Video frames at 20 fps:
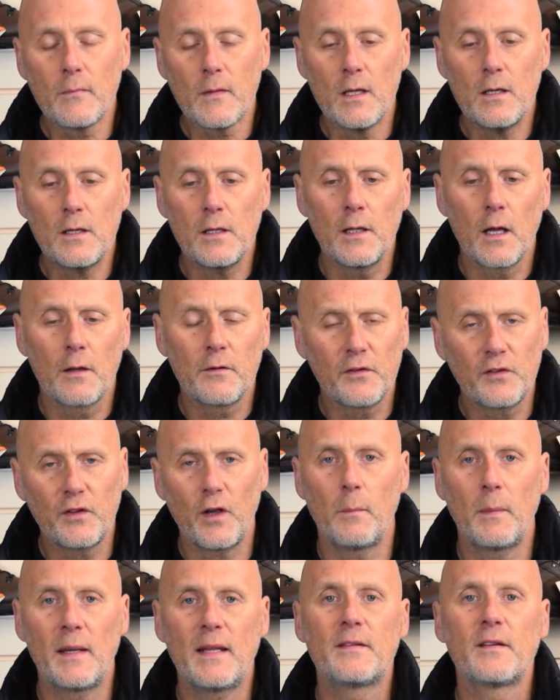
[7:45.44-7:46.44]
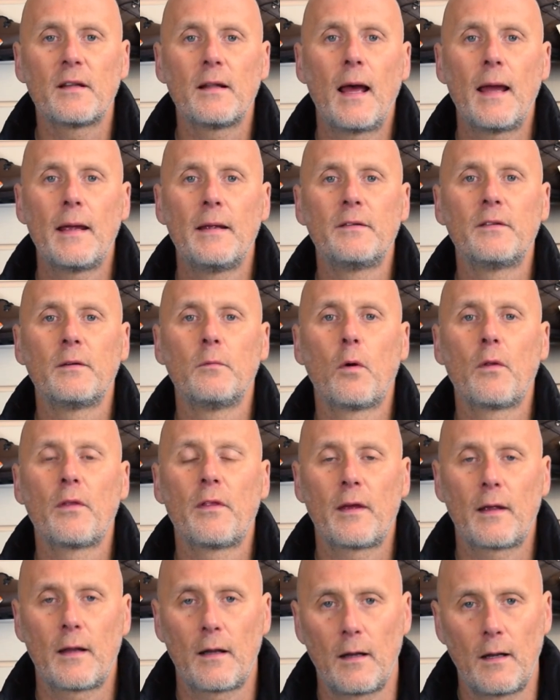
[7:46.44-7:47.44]
You know, there's so many delays in one
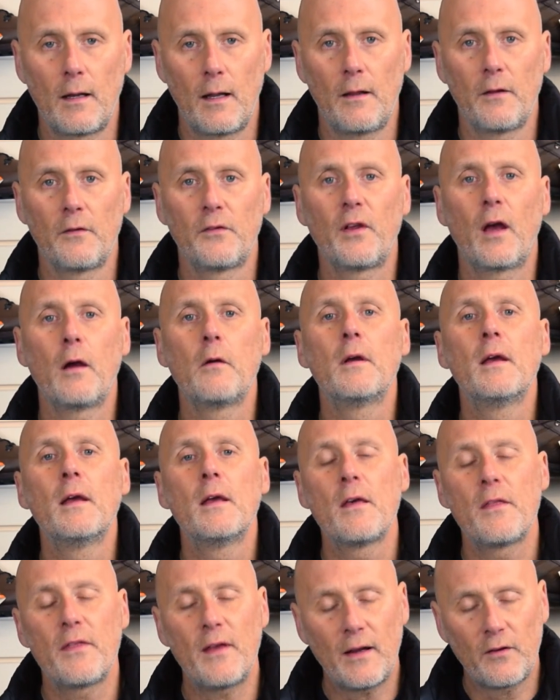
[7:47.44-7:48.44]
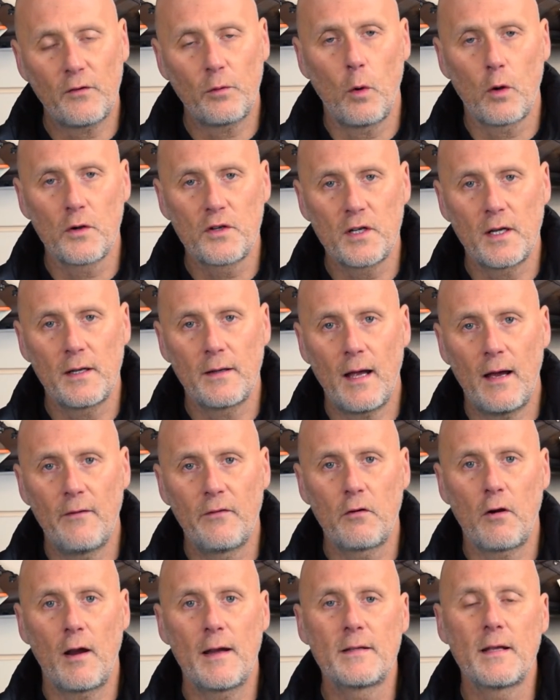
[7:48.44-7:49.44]
thing and another. So thanks for watching. Have a
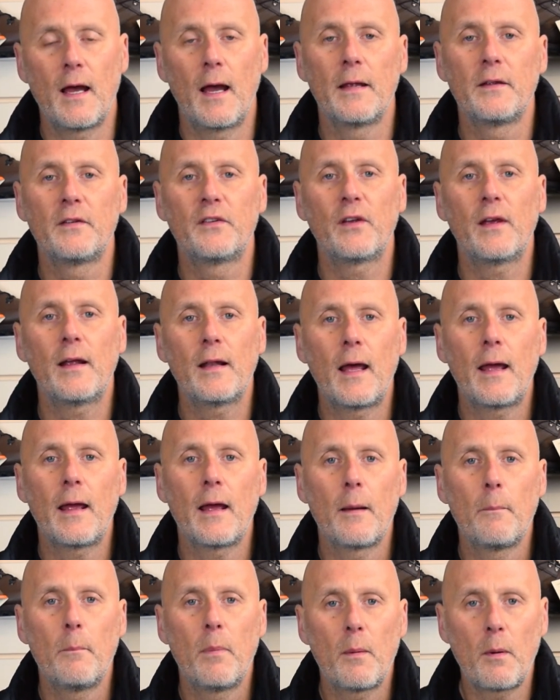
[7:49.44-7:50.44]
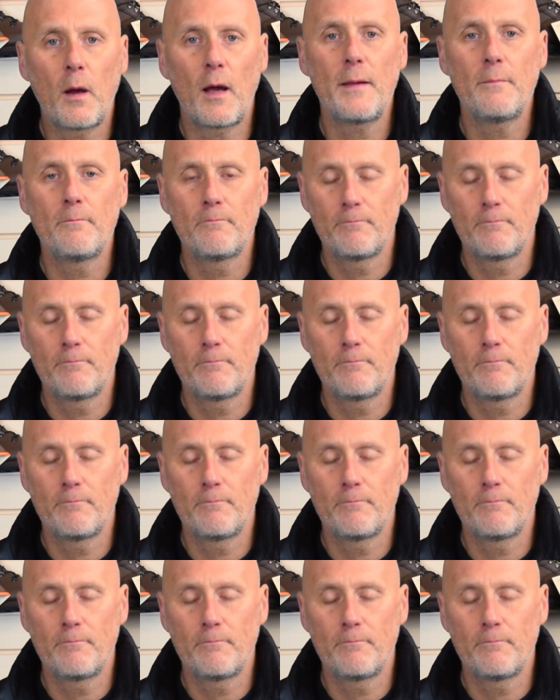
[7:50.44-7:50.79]
great day. See you later. Bye bye.